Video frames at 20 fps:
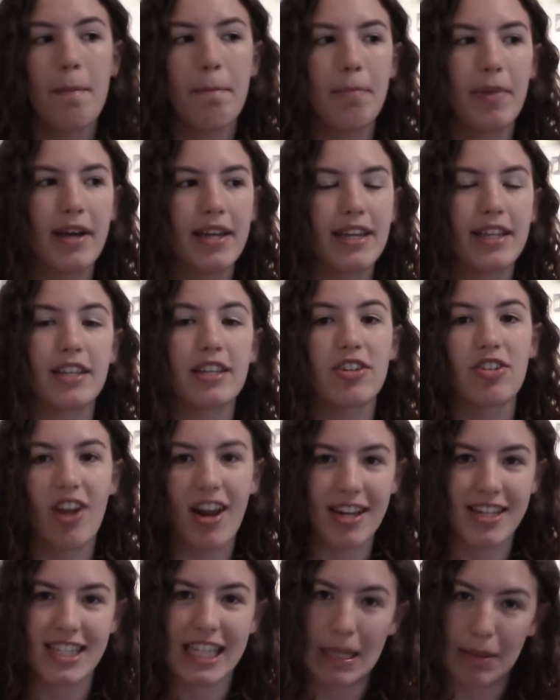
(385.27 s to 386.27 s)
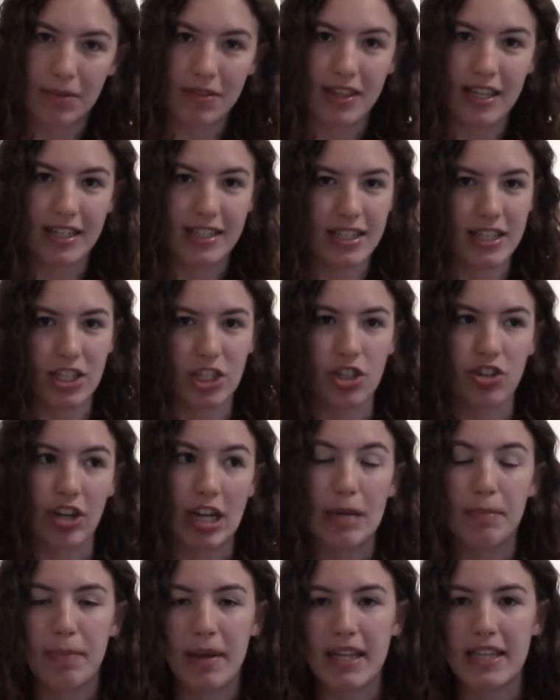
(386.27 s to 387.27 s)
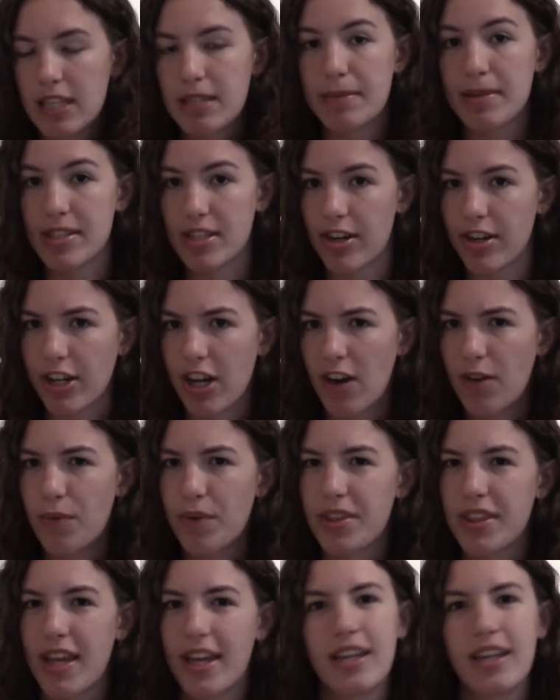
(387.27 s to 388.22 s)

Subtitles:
but in the grand scheme of things it's a great base to be starting off with,